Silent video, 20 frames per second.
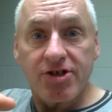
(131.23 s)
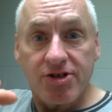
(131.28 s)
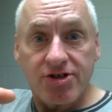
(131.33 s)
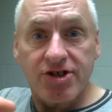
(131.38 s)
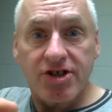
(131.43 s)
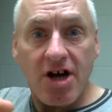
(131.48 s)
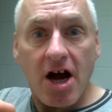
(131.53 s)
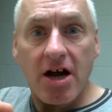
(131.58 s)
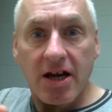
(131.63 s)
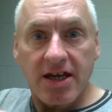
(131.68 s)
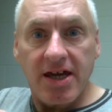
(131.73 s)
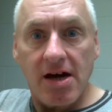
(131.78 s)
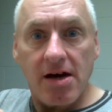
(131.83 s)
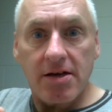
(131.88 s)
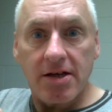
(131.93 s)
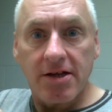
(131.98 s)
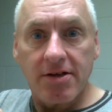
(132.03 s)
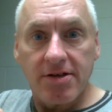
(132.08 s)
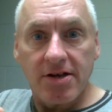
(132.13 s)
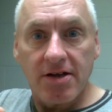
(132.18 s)
Scott
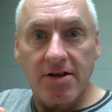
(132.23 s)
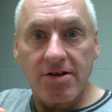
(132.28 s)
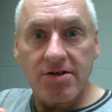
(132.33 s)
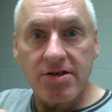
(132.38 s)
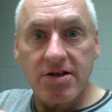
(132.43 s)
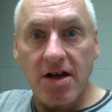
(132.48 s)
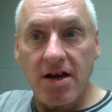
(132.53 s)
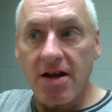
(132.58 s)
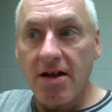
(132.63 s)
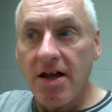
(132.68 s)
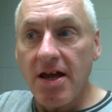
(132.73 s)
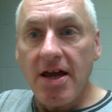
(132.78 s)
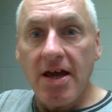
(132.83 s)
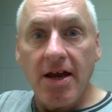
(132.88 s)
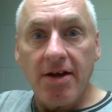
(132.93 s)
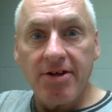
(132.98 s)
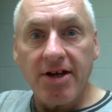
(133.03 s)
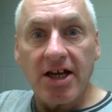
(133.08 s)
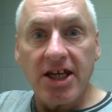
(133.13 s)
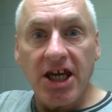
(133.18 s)
County, Tennessee. He
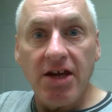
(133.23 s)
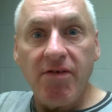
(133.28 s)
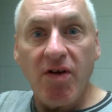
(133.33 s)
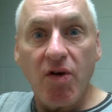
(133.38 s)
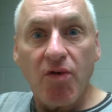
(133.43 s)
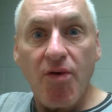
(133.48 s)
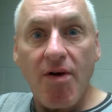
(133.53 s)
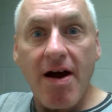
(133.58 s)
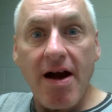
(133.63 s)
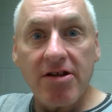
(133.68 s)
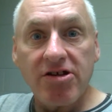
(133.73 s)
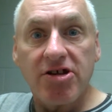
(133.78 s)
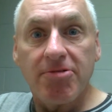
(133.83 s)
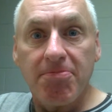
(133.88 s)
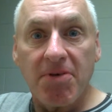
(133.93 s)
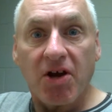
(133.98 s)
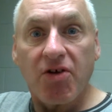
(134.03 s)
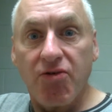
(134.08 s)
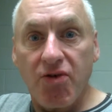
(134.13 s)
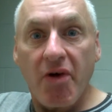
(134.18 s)
said, I can give you a ride to
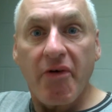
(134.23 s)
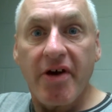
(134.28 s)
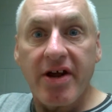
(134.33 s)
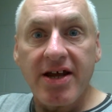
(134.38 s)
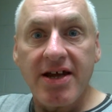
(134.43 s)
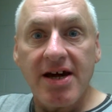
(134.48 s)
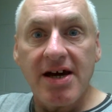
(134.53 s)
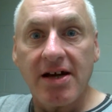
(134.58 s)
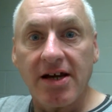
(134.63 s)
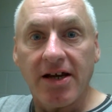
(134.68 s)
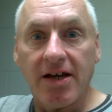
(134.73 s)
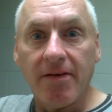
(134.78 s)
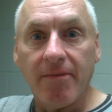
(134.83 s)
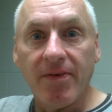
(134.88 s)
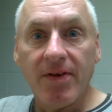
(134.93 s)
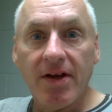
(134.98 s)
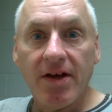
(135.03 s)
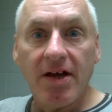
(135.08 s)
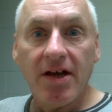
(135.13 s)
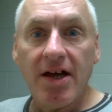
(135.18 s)
McCreary County.
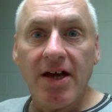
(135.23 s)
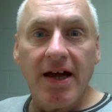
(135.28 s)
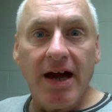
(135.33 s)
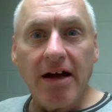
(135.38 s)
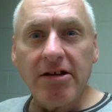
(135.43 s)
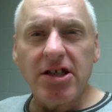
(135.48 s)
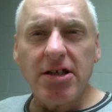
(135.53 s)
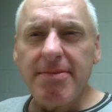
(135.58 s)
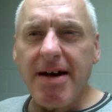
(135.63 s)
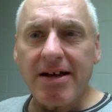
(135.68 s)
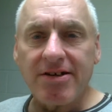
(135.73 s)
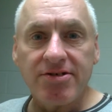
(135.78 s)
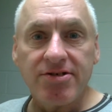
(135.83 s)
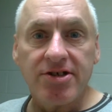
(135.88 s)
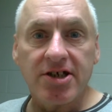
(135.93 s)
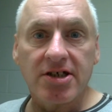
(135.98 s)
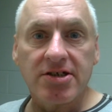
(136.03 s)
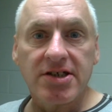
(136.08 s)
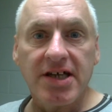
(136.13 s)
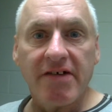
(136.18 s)
That's about
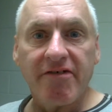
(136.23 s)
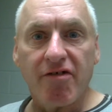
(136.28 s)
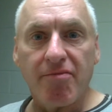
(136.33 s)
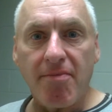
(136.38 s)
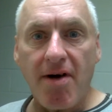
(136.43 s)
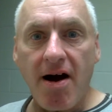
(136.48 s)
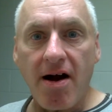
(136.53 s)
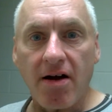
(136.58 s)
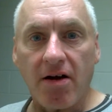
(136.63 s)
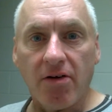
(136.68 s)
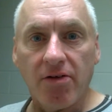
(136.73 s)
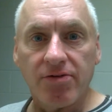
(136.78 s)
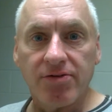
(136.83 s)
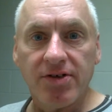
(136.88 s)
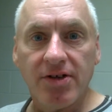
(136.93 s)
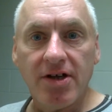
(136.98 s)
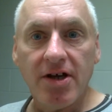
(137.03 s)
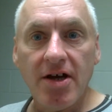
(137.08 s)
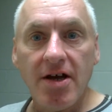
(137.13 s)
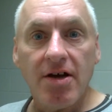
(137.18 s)
6-7
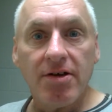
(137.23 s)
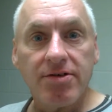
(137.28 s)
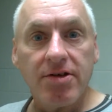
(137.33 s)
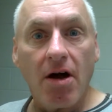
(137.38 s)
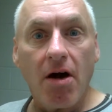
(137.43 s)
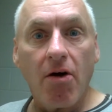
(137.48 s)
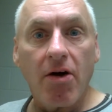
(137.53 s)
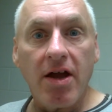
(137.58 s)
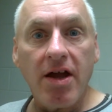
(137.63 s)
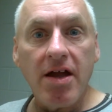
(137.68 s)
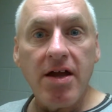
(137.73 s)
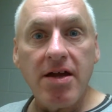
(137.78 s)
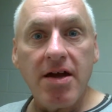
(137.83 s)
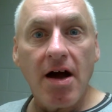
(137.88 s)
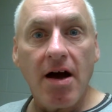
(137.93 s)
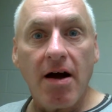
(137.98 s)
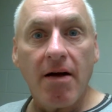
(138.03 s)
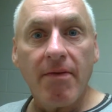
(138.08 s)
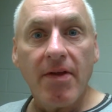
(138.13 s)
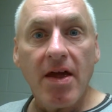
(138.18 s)
miles. So he
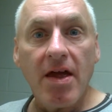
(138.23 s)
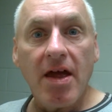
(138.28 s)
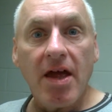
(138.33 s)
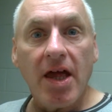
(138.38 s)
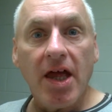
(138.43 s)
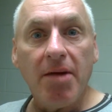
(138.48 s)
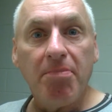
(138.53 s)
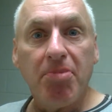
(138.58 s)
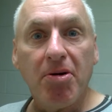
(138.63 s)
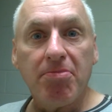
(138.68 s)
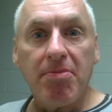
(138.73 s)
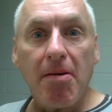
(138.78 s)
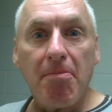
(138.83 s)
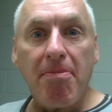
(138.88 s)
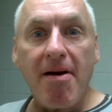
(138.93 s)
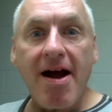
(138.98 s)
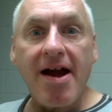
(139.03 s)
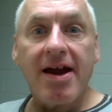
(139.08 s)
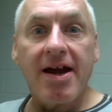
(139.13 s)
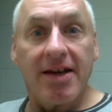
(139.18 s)
put my
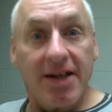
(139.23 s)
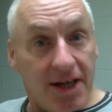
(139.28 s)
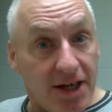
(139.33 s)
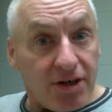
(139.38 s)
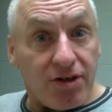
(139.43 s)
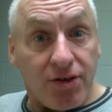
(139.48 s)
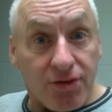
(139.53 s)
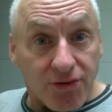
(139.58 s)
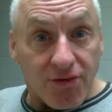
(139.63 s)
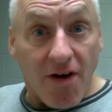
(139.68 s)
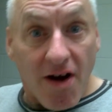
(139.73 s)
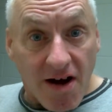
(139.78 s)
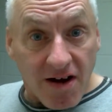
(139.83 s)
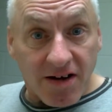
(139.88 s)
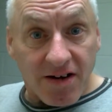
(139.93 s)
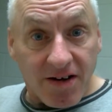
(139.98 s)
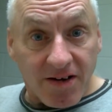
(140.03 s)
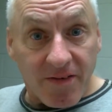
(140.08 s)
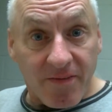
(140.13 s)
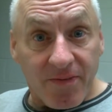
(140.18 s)
bike in his
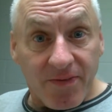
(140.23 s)
trunk,